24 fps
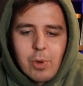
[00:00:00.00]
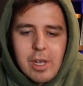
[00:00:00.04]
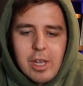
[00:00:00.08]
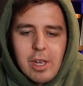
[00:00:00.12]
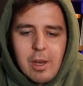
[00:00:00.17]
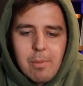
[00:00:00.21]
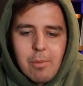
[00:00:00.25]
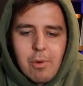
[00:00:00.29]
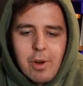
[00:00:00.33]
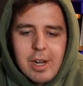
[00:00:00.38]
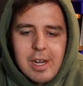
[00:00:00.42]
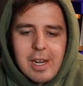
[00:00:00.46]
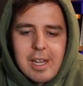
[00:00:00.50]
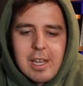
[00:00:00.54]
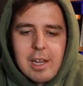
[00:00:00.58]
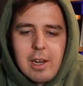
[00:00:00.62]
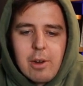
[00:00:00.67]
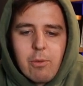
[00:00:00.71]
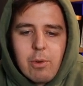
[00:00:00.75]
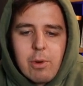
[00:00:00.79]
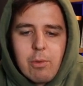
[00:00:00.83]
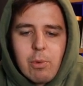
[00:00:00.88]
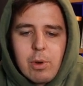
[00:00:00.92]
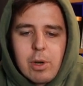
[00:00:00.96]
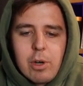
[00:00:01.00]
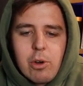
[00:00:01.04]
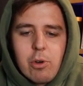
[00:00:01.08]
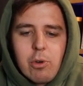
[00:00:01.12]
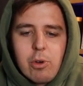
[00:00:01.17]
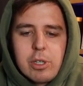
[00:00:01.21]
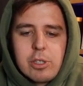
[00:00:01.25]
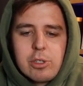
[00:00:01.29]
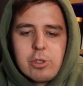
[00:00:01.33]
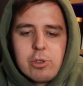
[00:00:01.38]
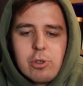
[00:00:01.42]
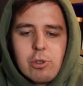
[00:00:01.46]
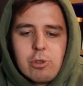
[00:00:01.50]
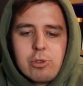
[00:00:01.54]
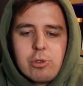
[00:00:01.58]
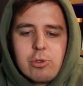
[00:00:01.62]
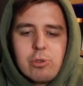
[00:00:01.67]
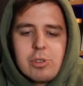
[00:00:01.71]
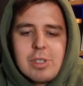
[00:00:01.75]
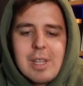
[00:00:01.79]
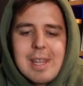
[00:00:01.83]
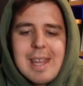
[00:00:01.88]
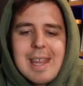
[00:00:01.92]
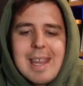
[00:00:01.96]
way up right here and we're going to go
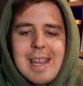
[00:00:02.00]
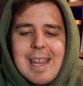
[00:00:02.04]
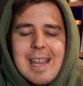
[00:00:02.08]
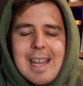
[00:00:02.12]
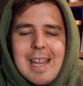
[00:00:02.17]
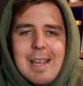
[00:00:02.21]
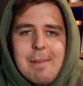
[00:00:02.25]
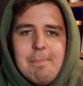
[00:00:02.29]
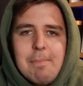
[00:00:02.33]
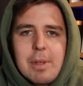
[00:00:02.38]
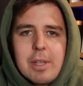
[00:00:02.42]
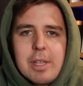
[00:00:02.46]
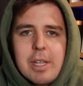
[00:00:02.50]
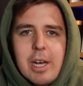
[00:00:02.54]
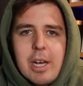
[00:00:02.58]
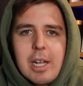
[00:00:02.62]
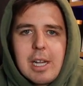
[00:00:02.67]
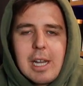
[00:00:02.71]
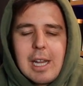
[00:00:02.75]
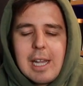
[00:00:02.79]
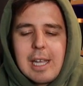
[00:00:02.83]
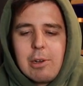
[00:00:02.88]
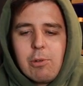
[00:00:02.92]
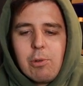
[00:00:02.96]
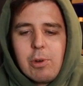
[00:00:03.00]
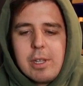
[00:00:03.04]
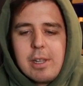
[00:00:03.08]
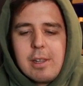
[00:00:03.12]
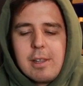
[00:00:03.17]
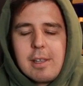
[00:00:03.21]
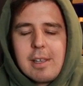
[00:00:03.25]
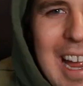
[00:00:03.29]
to theme.liquid.